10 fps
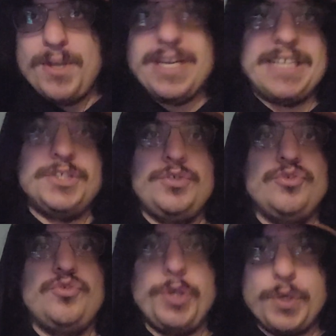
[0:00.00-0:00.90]
You can
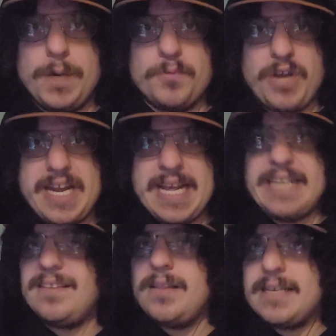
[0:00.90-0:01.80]
choose who you're upgrading.
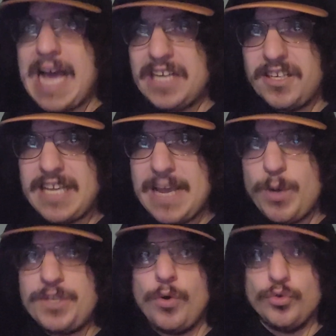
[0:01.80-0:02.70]
It's still a gacha game
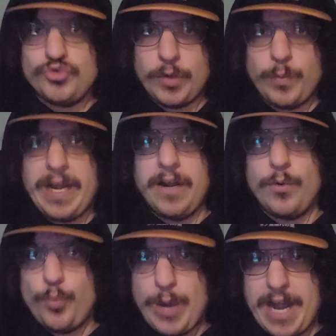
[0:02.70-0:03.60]
with ultra rare,
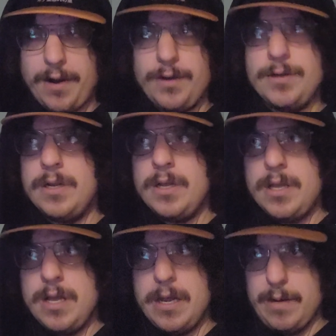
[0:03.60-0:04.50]
rare,
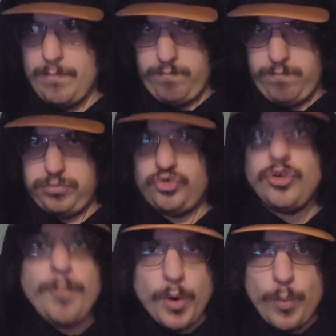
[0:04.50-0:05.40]

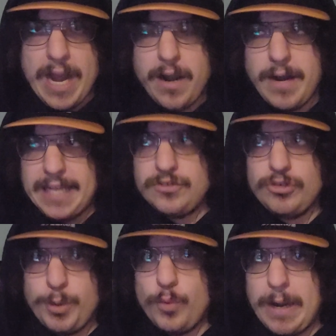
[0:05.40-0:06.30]
super rare, and
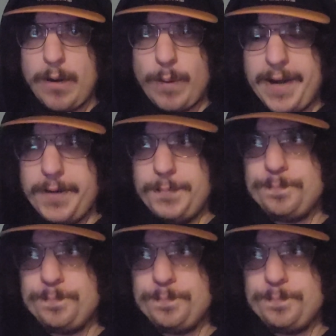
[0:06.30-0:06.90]
super rare, rare.